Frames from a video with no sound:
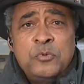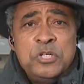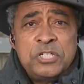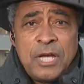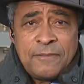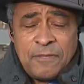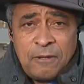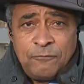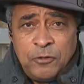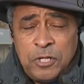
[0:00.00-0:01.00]
we shot
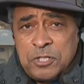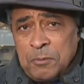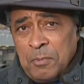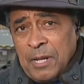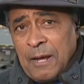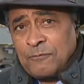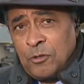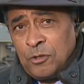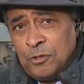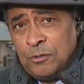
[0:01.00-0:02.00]
that footage in mid
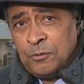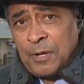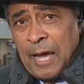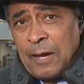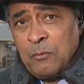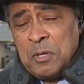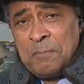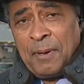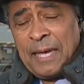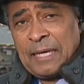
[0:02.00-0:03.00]
afternoon, I
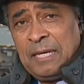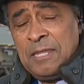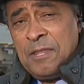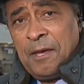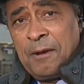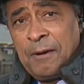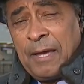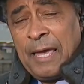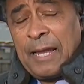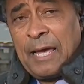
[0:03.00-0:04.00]
went back in
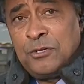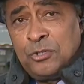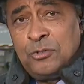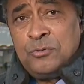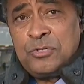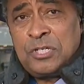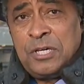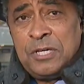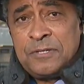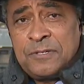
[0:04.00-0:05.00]
there and I do
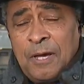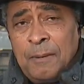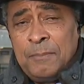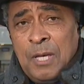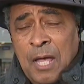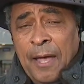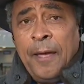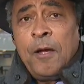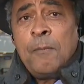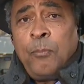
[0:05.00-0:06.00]
see some
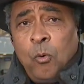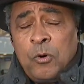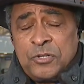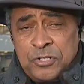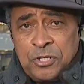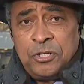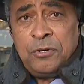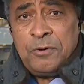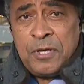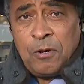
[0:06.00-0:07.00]
airport
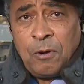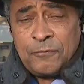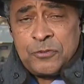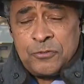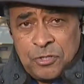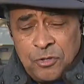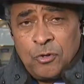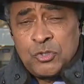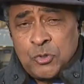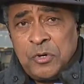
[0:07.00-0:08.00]
security officers in
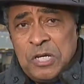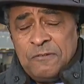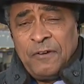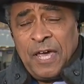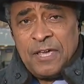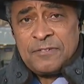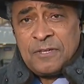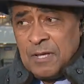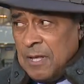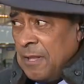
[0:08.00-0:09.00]
those green
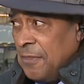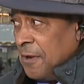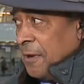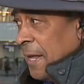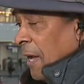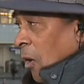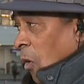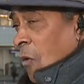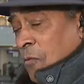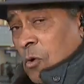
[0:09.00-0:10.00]
vests. They're now
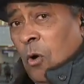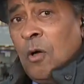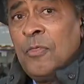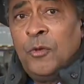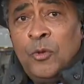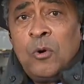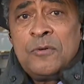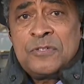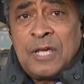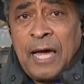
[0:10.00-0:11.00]
over on the
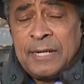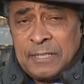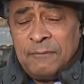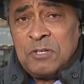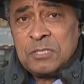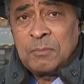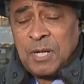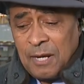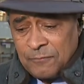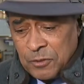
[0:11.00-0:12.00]
north side giving some
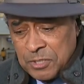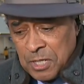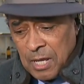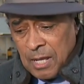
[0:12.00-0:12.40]
coverage,